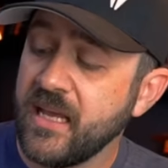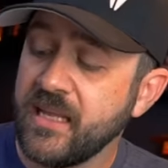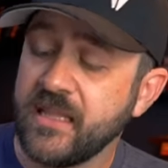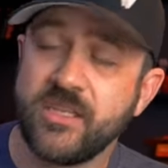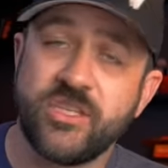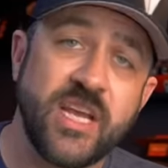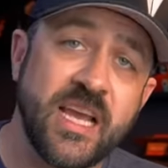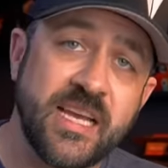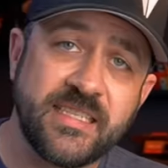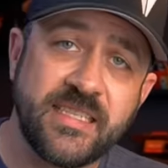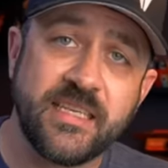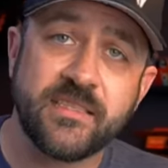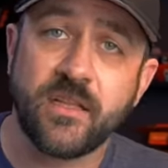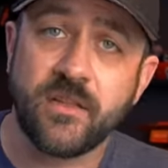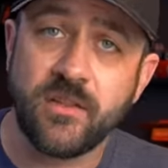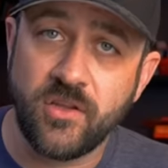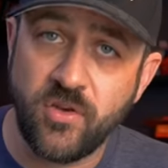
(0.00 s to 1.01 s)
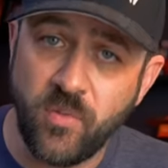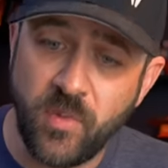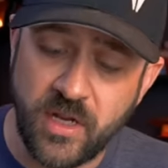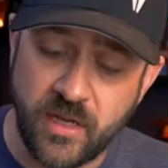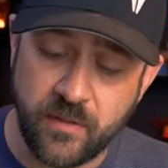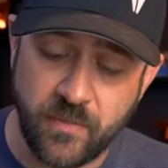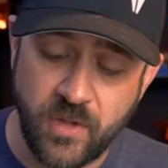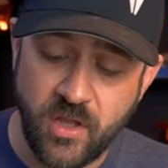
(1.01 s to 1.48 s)
the chassis is
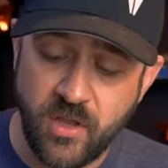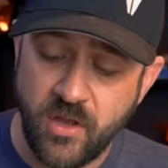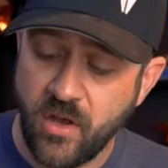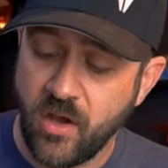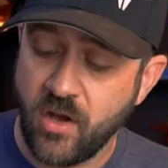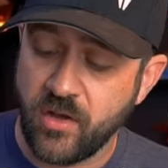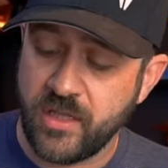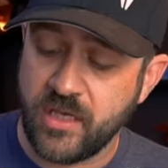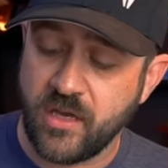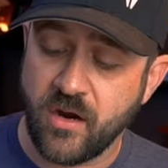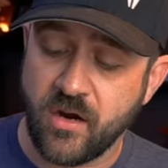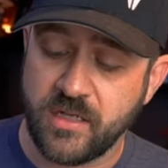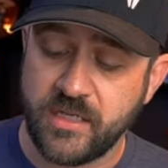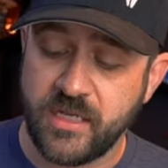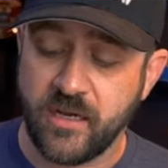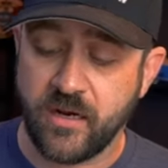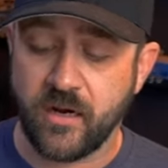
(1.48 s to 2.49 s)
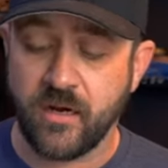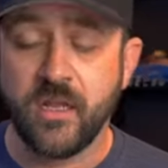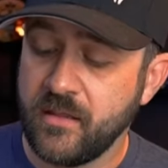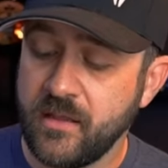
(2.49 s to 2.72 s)
aluminum on the RTR.